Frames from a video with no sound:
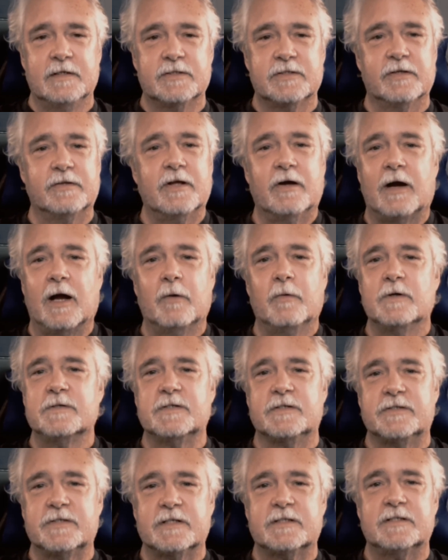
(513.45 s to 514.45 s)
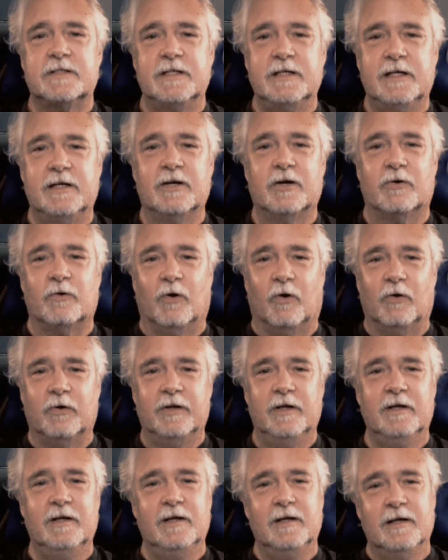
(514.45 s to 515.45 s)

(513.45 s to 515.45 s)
So there I was, a 16-year-old,